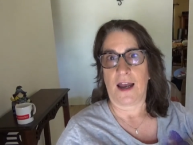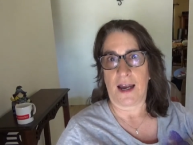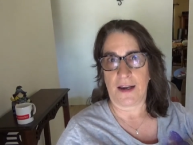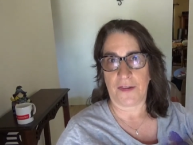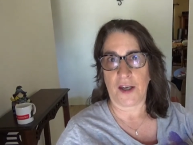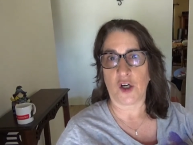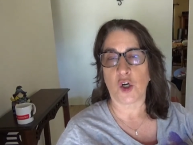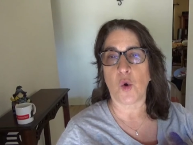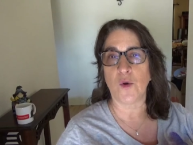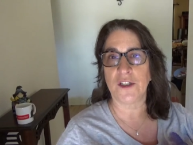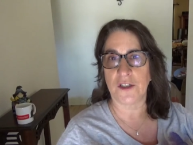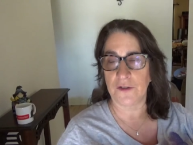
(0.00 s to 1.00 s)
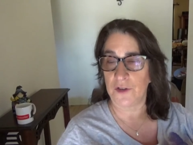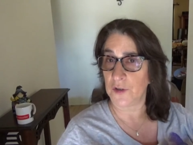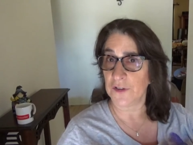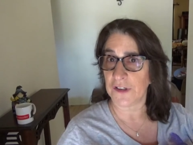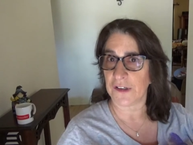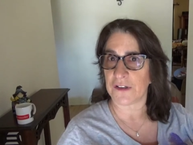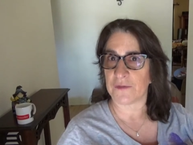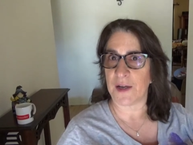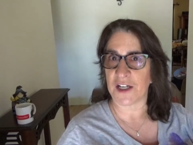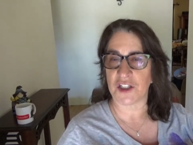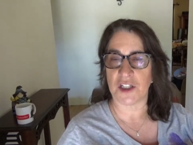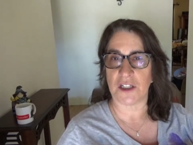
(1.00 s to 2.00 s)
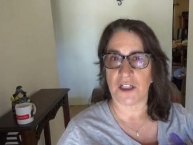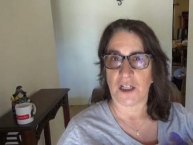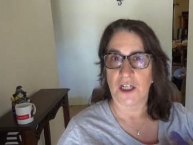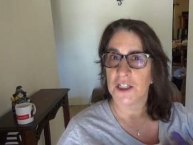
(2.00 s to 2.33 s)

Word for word: And they're going to, during an inspection,